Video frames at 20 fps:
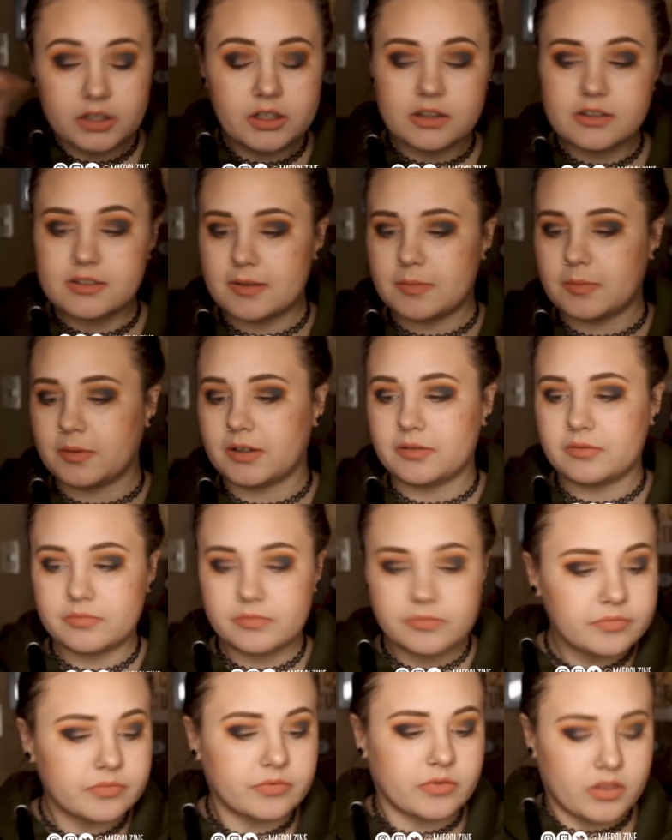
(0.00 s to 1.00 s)
looking somewhere.
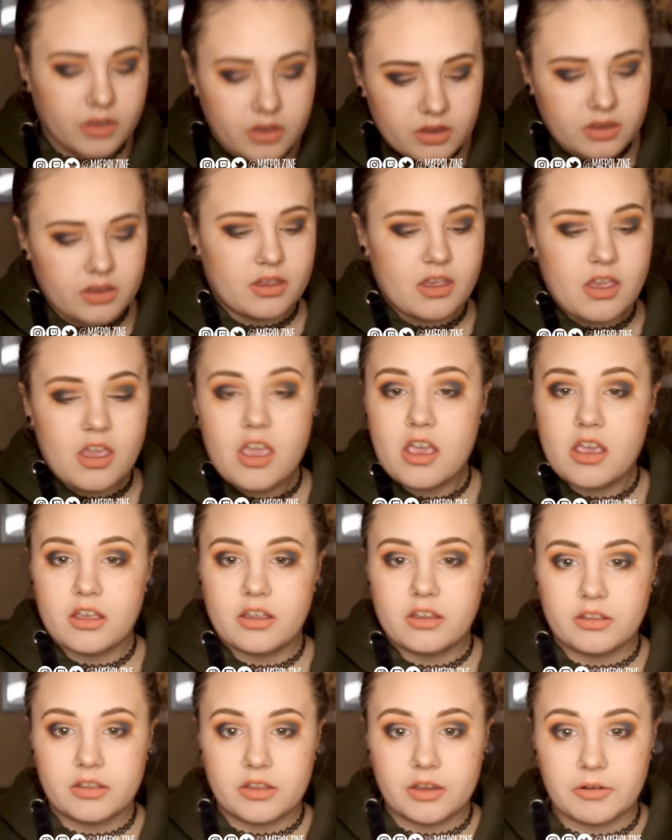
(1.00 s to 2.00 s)

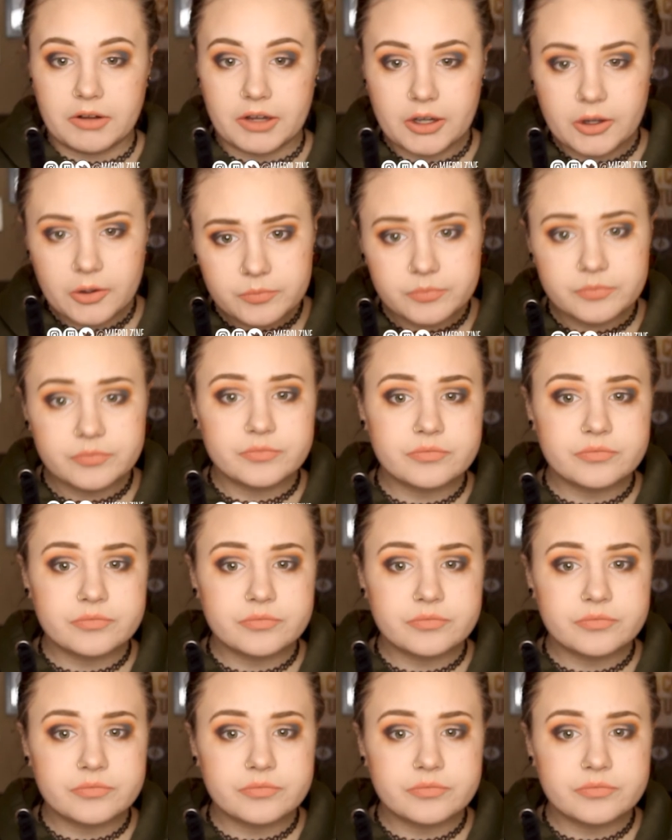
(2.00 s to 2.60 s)
There we go.